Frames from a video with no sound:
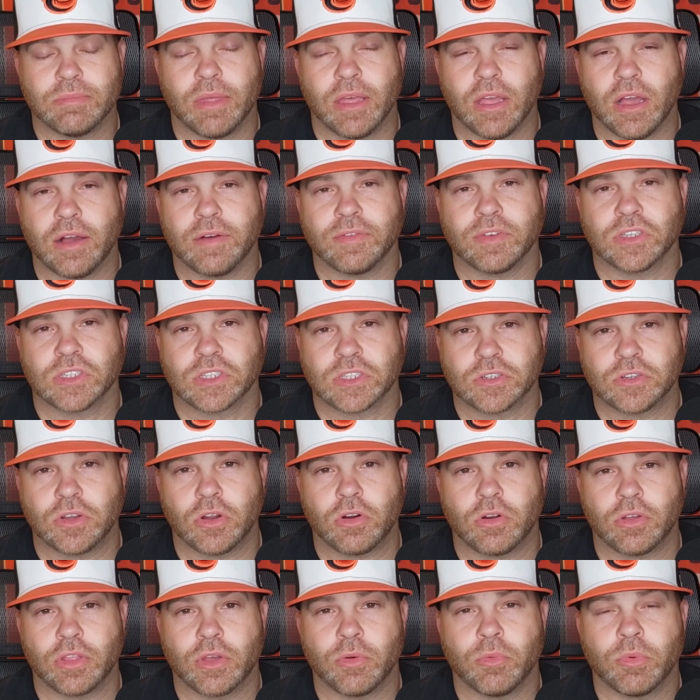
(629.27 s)
They obviously
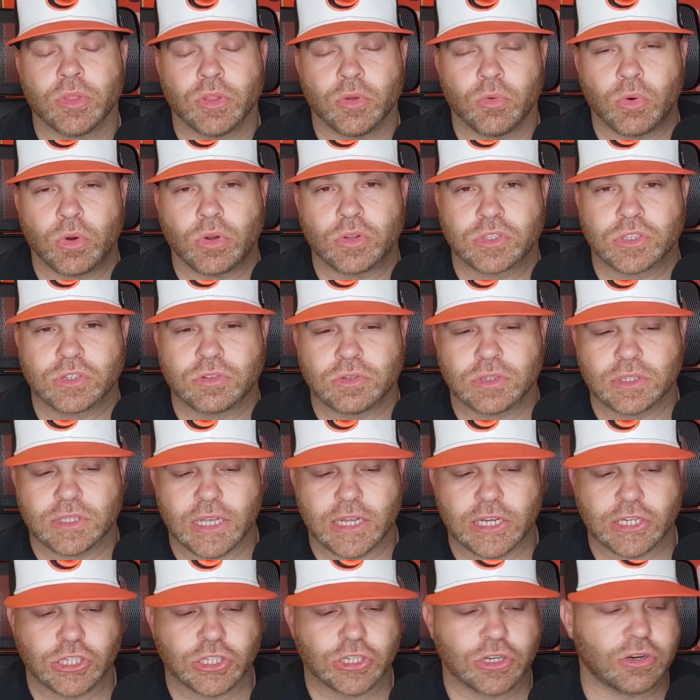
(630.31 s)
are. They won the World Series
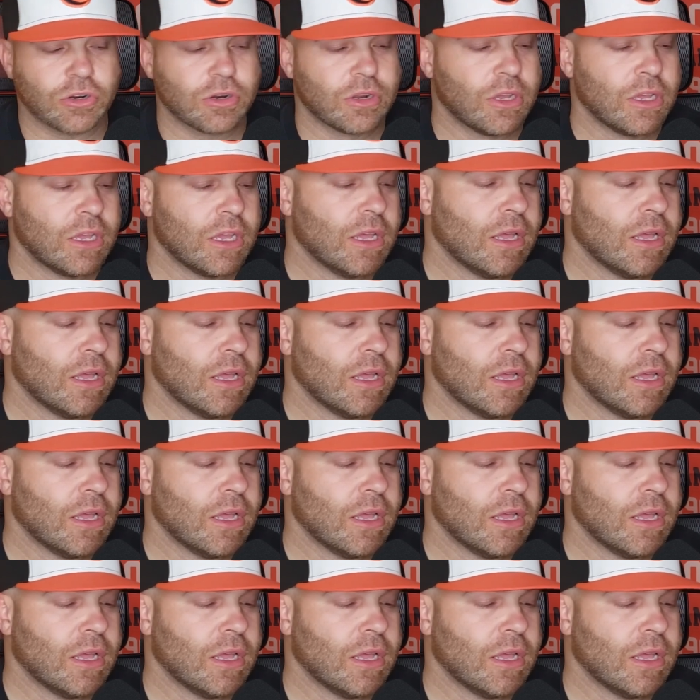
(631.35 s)
last year.